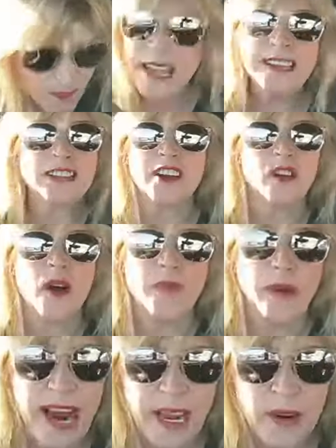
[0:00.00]
he's like, oh, I
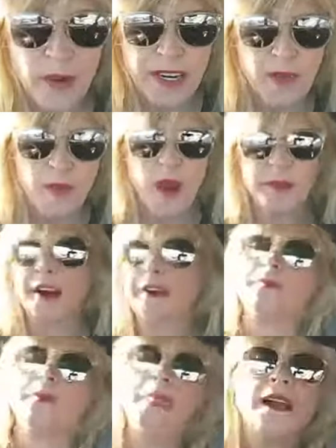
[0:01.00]
want to hide one in Walmart.
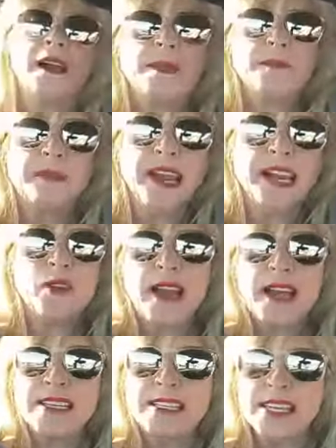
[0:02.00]
But
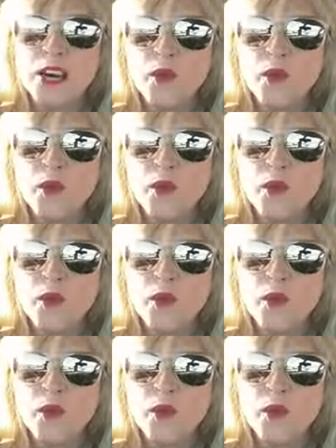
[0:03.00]
anyways,